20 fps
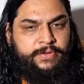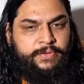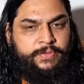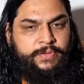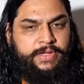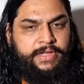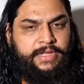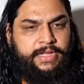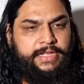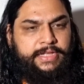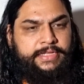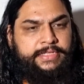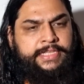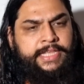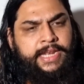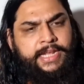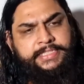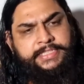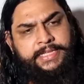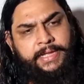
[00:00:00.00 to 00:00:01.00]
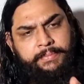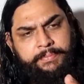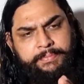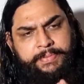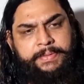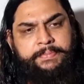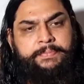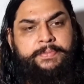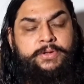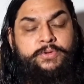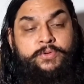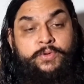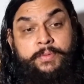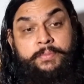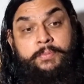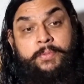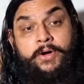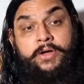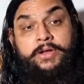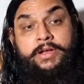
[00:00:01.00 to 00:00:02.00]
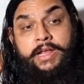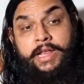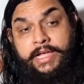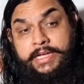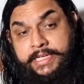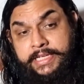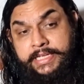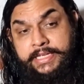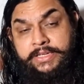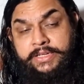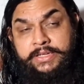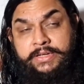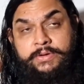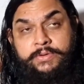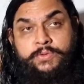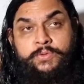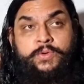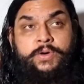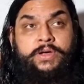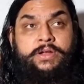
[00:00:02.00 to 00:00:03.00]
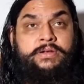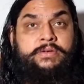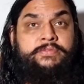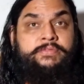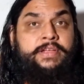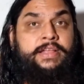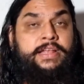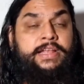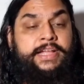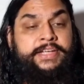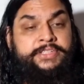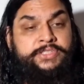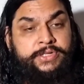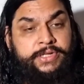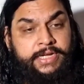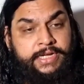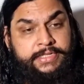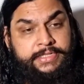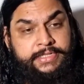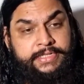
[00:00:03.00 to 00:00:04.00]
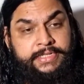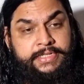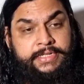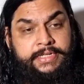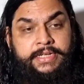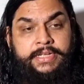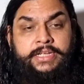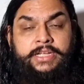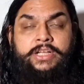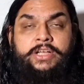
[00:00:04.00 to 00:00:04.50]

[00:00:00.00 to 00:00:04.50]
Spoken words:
Okay? There are some people who are born lucky, who are well educated,